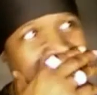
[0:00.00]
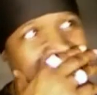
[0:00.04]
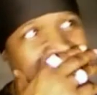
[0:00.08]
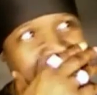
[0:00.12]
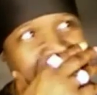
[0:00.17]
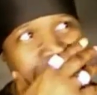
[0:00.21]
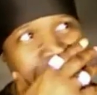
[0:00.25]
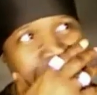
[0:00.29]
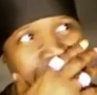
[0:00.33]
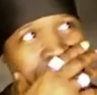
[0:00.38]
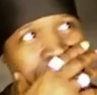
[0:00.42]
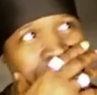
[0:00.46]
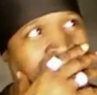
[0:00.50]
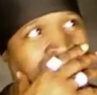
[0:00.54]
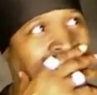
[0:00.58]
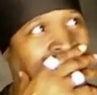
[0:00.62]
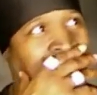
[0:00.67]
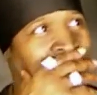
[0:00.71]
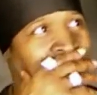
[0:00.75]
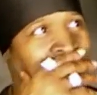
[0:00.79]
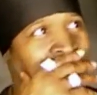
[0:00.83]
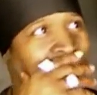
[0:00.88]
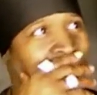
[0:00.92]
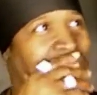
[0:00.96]
my
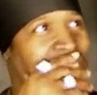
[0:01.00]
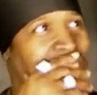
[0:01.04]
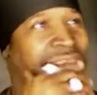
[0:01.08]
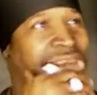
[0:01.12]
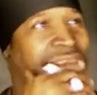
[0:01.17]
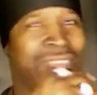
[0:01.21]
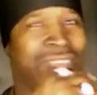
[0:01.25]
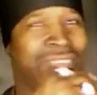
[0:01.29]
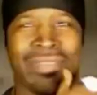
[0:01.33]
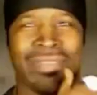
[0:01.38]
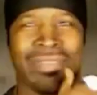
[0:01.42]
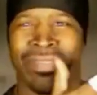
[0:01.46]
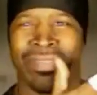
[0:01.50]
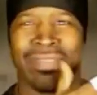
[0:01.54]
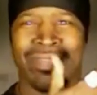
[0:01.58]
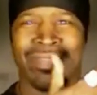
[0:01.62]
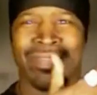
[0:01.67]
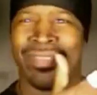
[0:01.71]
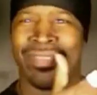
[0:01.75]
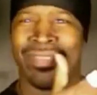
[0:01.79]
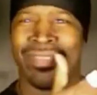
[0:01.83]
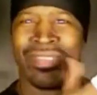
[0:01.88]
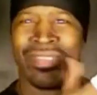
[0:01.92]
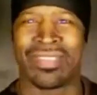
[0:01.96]
apron here.
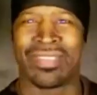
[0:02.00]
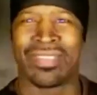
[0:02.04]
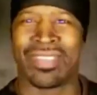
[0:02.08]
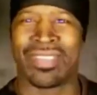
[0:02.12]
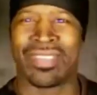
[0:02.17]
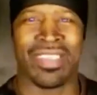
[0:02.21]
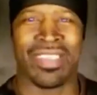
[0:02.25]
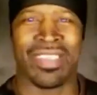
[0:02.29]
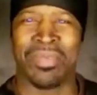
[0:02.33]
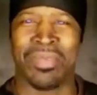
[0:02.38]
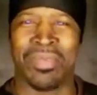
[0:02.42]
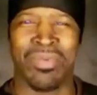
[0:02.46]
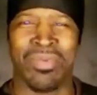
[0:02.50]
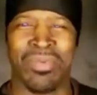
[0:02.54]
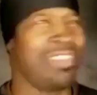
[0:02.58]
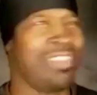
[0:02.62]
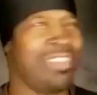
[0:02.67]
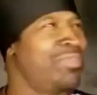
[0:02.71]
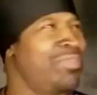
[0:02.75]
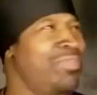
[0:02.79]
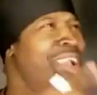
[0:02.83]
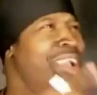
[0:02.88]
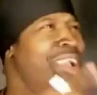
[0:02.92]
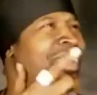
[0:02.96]

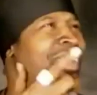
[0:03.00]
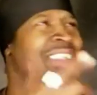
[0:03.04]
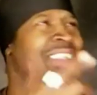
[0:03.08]
What's